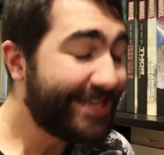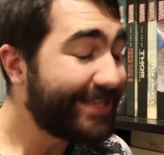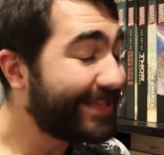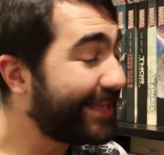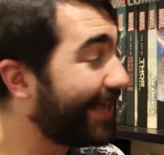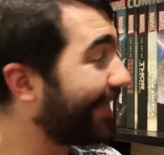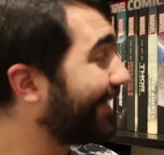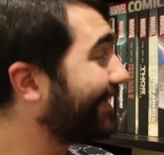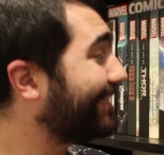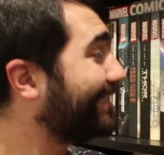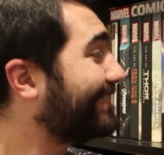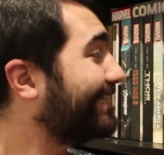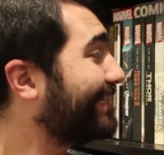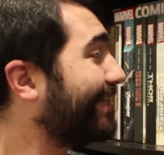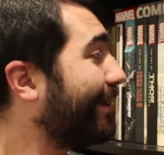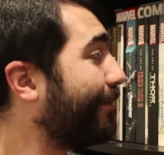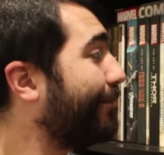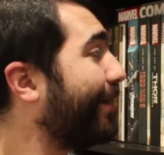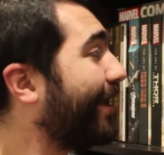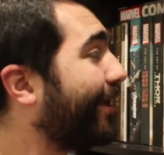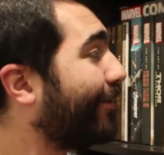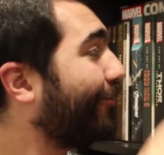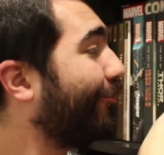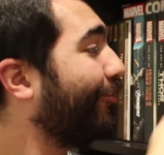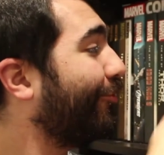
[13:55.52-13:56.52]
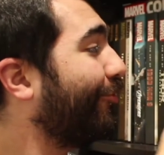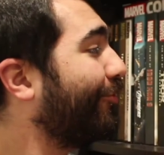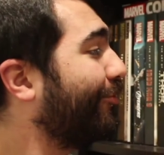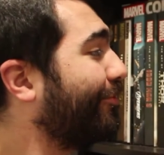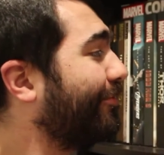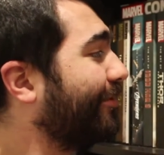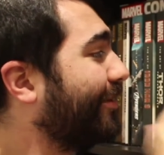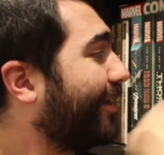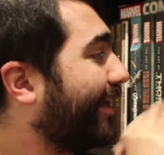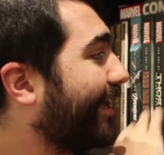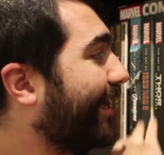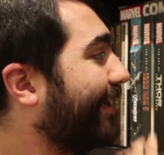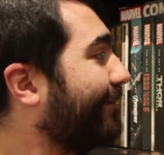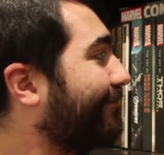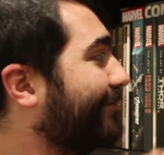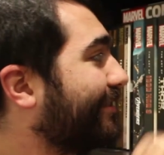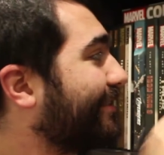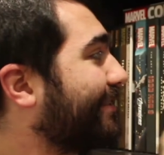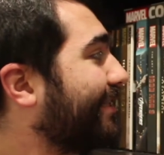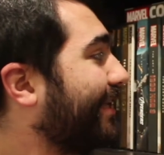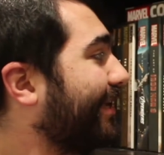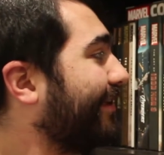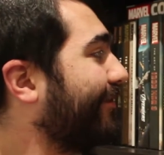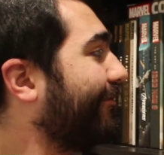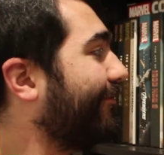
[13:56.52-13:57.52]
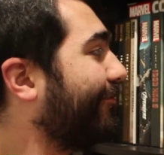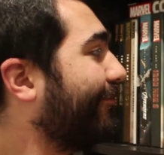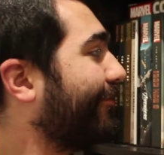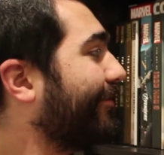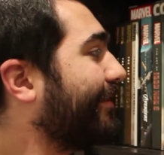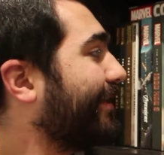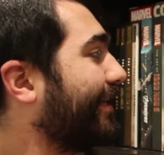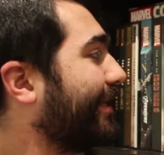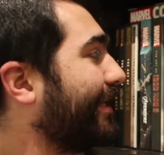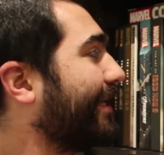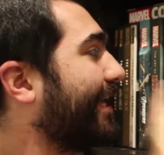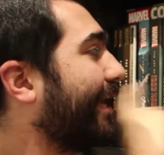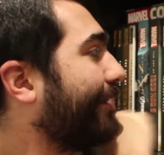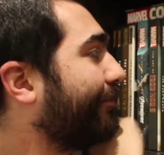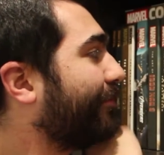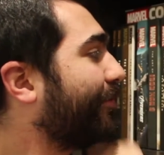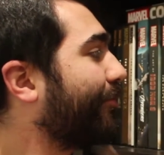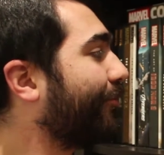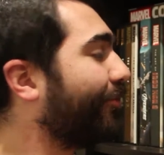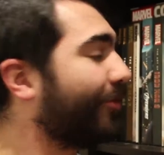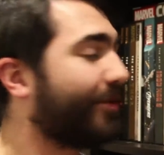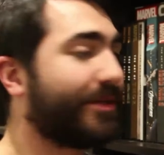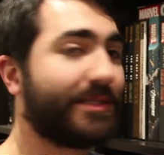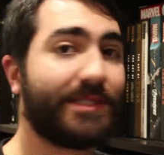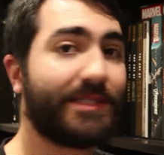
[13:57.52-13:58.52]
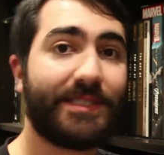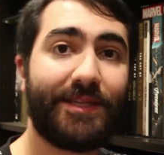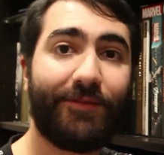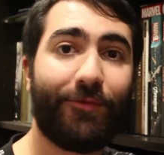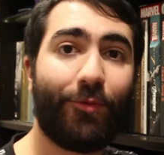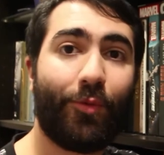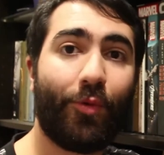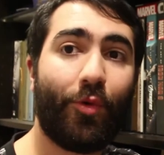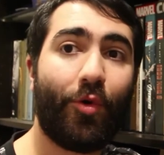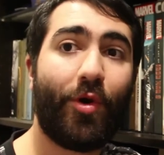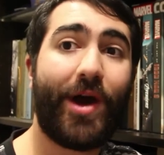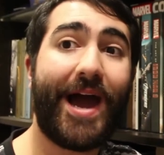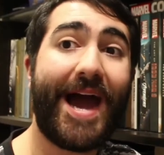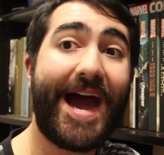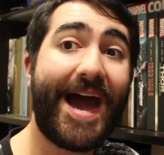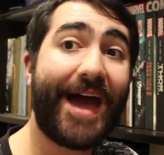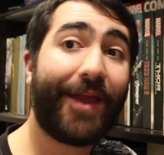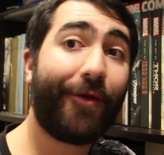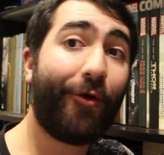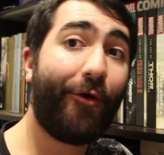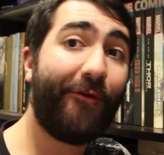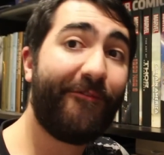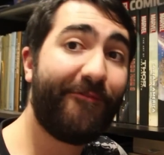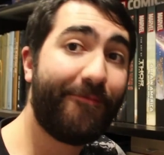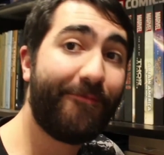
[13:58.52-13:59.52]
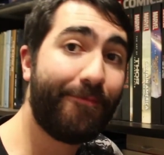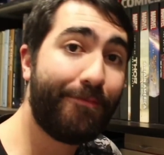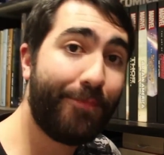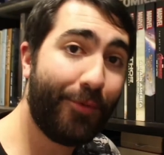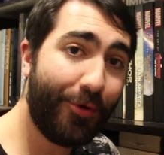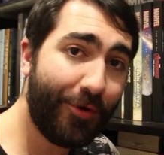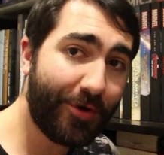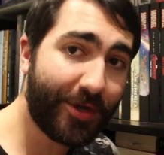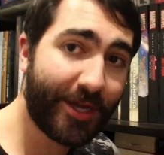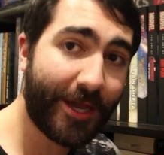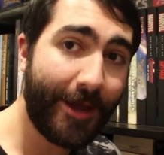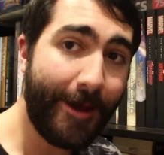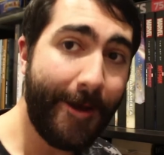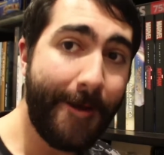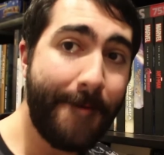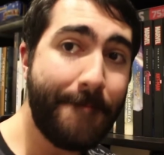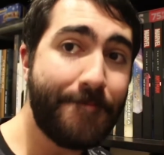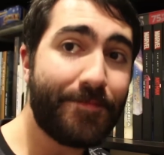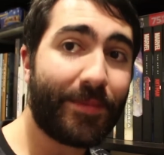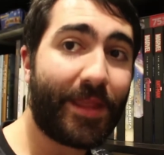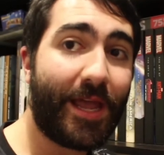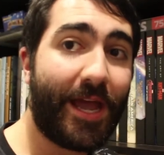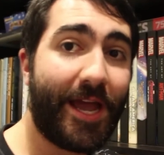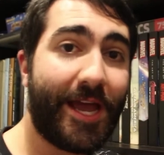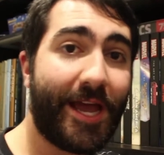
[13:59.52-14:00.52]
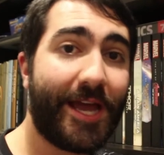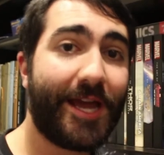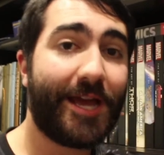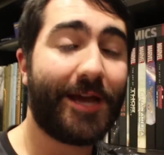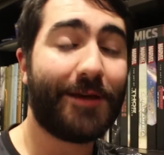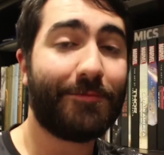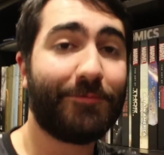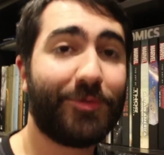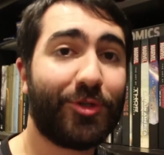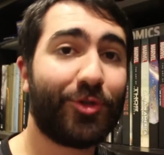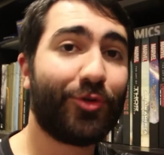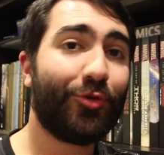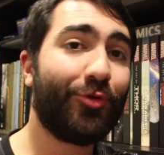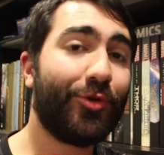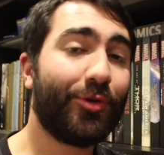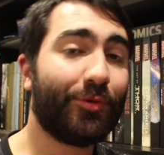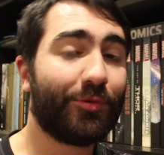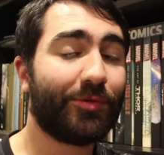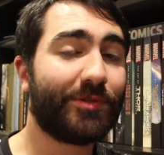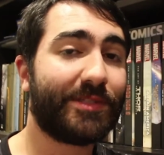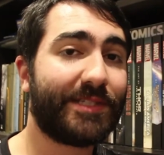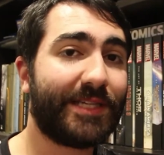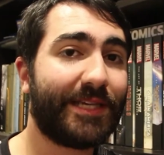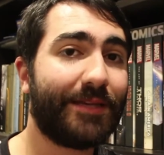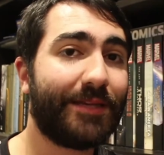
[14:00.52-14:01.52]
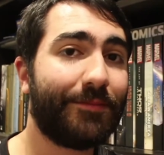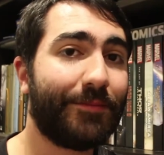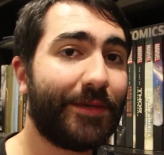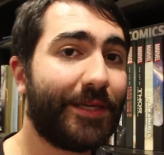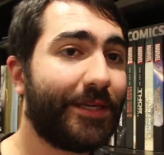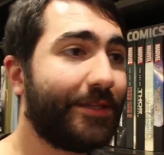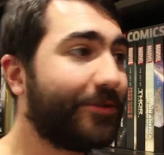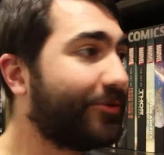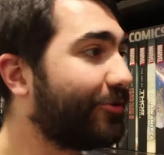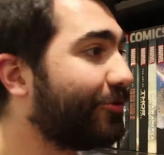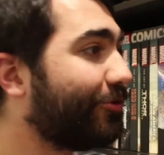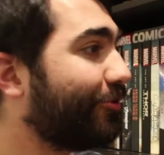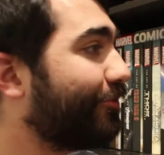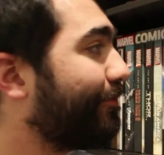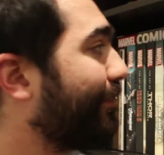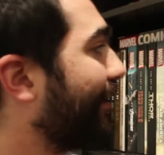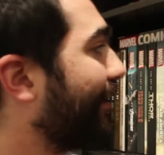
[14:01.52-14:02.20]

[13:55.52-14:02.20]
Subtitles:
that is about all I have to say for the Captain America Civil War Art of book. I'm sure you will see me do